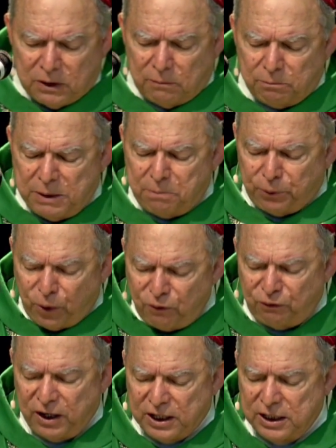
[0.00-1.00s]
be
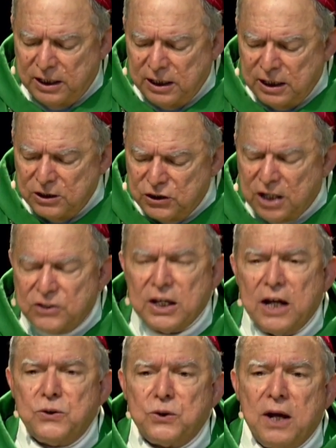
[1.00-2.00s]
perfect just
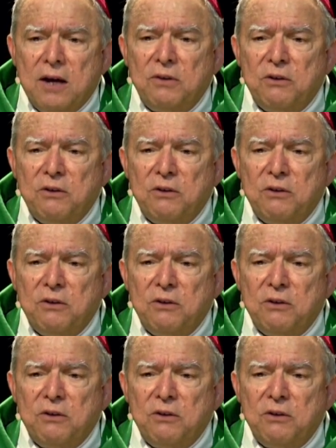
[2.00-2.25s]
as your heavenly